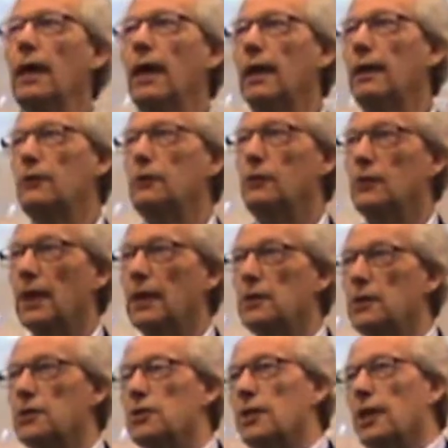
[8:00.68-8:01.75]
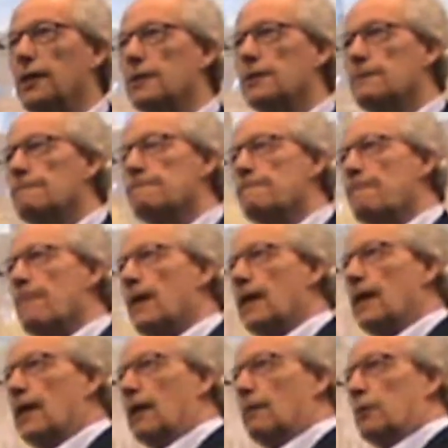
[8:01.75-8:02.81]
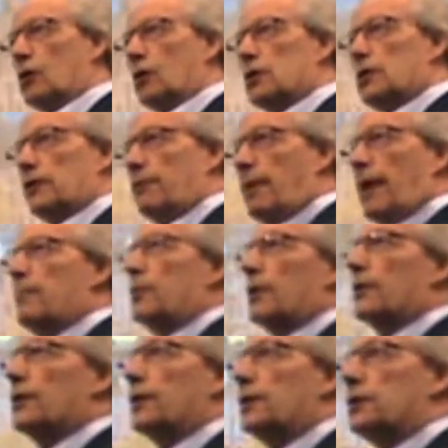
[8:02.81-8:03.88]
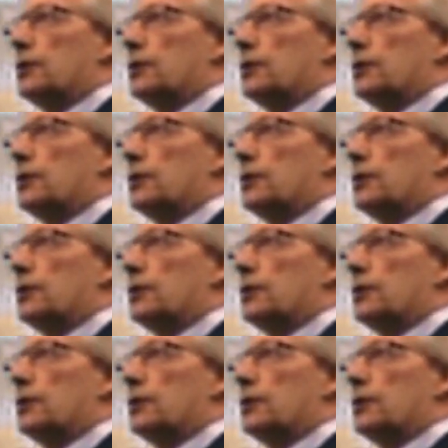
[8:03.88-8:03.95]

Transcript: and the United States. Because remember, the